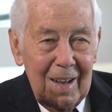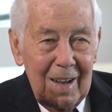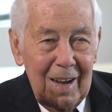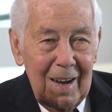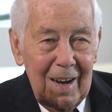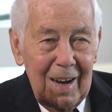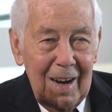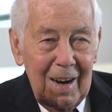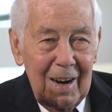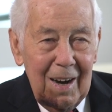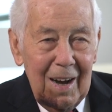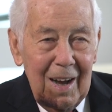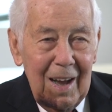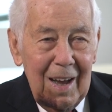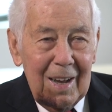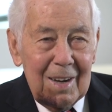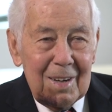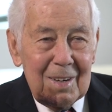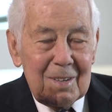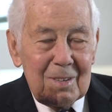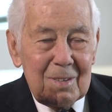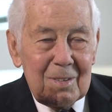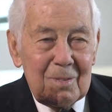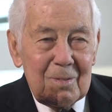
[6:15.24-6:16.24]

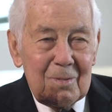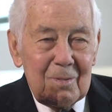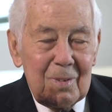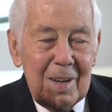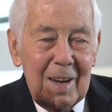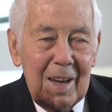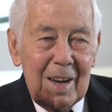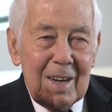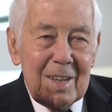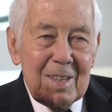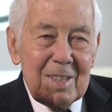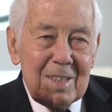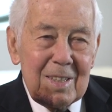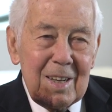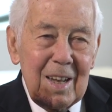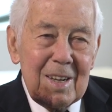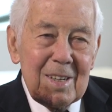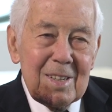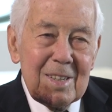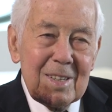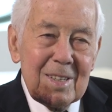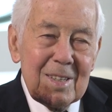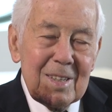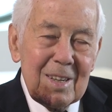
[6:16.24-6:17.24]
And we had a
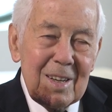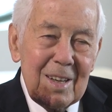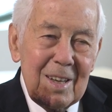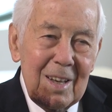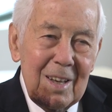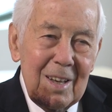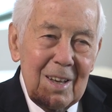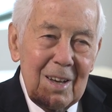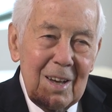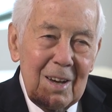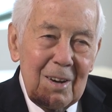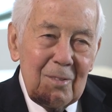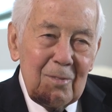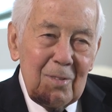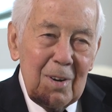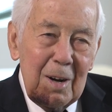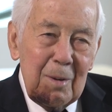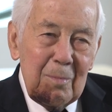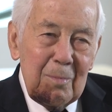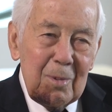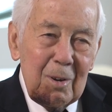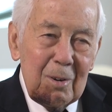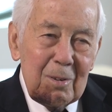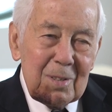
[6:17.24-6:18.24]
sense
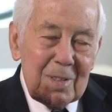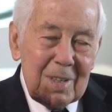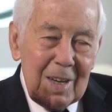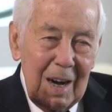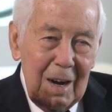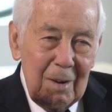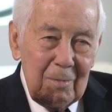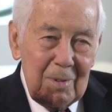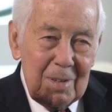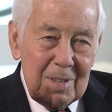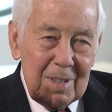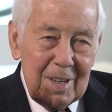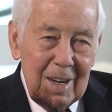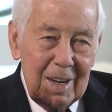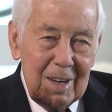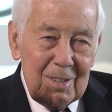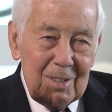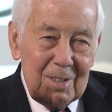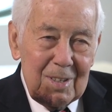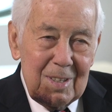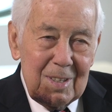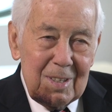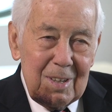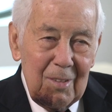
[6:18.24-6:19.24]
from those
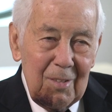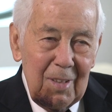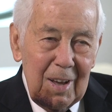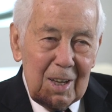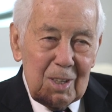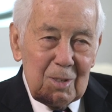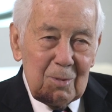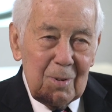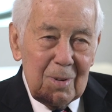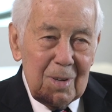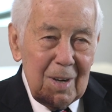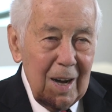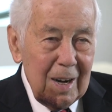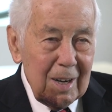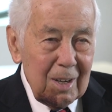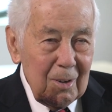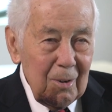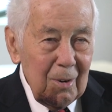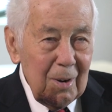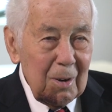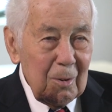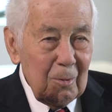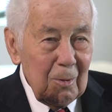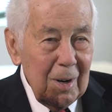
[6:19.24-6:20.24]
conversations that things were not
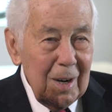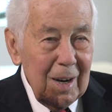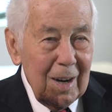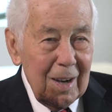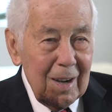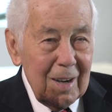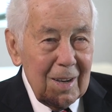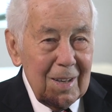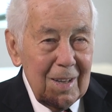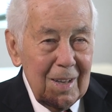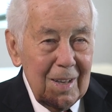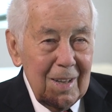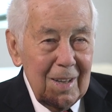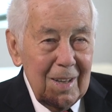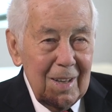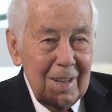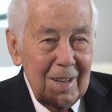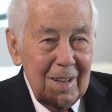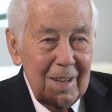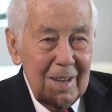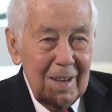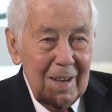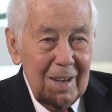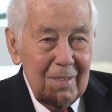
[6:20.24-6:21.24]
going well
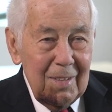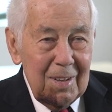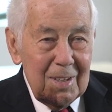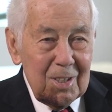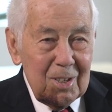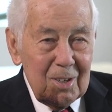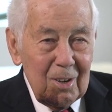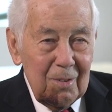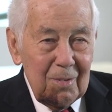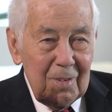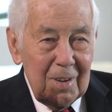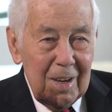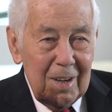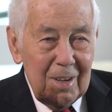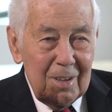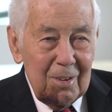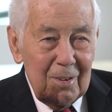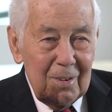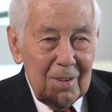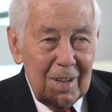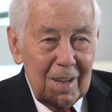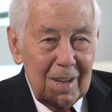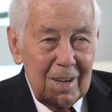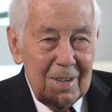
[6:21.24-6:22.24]
in the Soviet
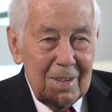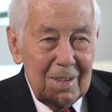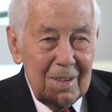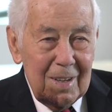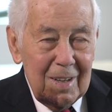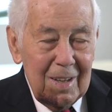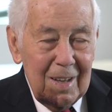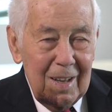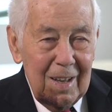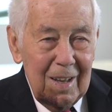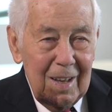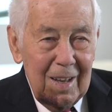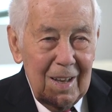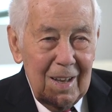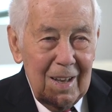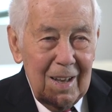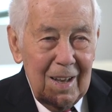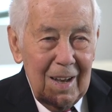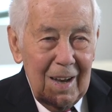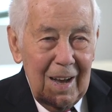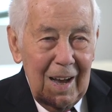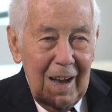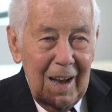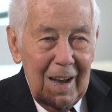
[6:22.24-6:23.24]
Union.
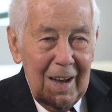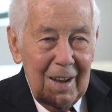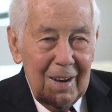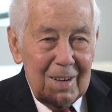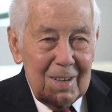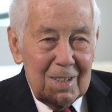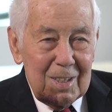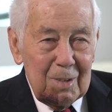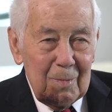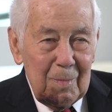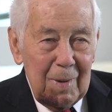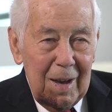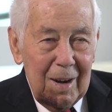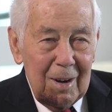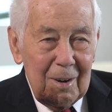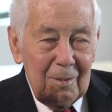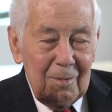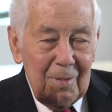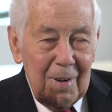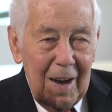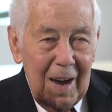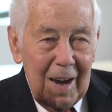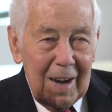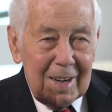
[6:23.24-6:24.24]
And as a matter
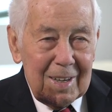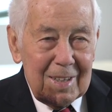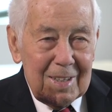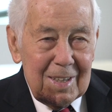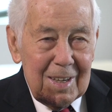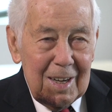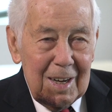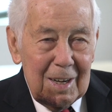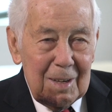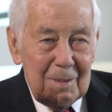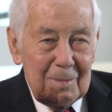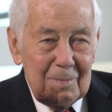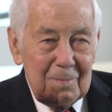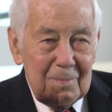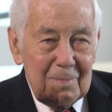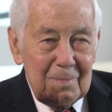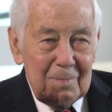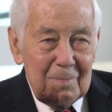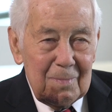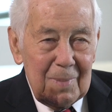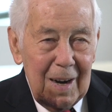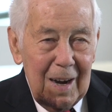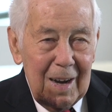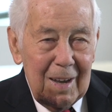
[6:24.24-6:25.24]
of fact,
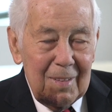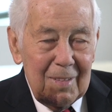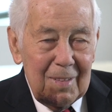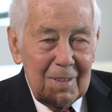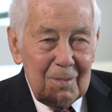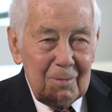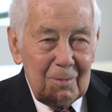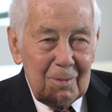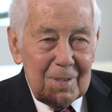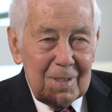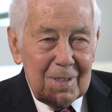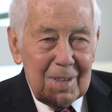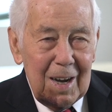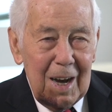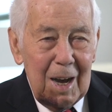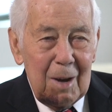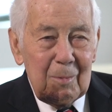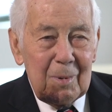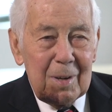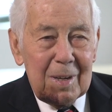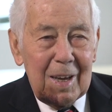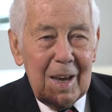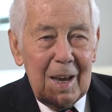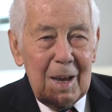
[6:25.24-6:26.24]
by the
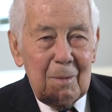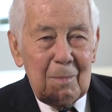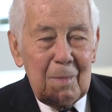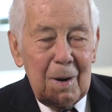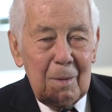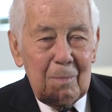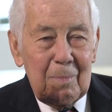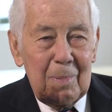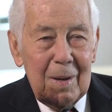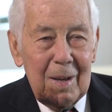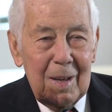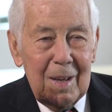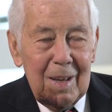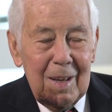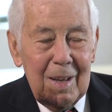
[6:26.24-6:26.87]
time we came up